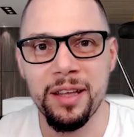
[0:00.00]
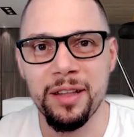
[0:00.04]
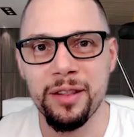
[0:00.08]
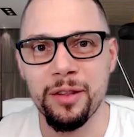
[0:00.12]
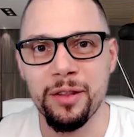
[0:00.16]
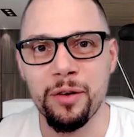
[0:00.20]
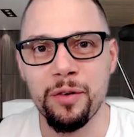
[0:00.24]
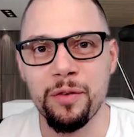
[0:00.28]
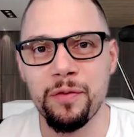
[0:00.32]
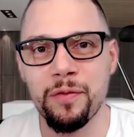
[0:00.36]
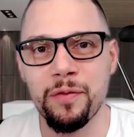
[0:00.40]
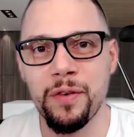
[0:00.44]

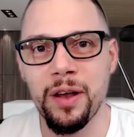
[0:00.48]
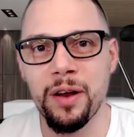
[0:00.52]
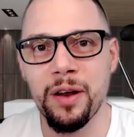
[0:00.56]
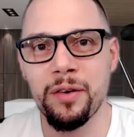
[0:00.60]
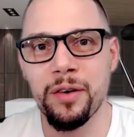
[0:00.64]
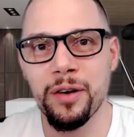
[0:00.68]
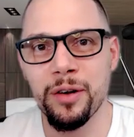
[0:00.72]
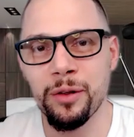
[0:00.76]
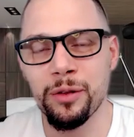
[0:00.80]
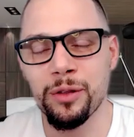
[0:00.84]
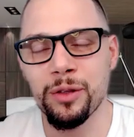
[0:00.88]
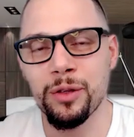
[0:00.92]
they're
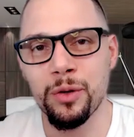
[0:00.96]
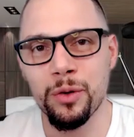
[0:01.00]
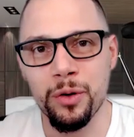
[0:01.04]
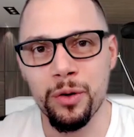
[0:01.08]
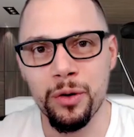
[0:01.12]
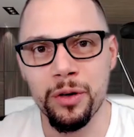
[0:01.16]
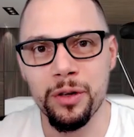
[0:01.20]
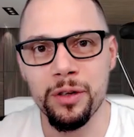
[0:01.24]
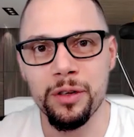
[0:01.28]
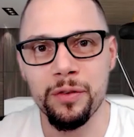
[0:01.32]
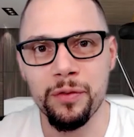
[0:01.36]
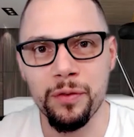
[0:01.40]
very
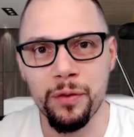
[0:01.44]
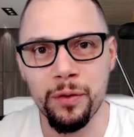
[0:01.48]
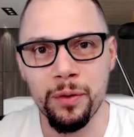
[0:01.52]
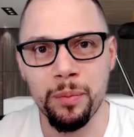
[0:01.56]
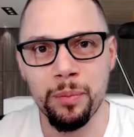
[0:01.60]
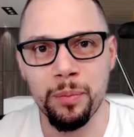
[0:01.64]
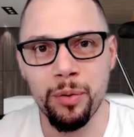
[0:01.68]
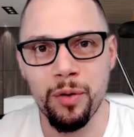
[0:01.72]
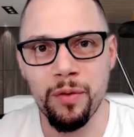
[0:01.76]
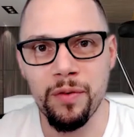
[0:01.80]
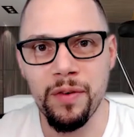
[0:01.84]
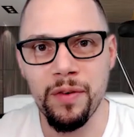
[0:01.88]
notorious for
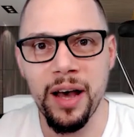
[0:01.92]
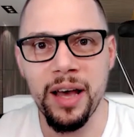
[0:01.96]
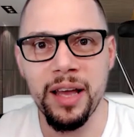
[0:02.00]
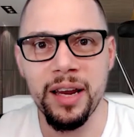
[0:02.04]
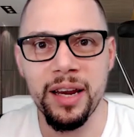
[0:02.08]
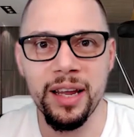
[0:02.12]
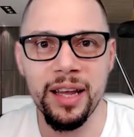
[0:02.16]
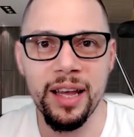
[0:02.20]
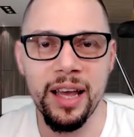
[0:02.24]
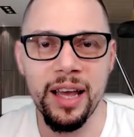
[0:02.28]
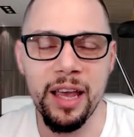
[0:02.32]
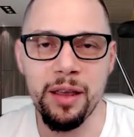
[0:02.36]

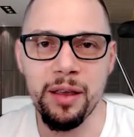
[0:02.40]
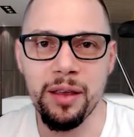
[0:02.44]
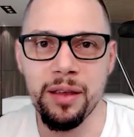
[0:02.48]
providing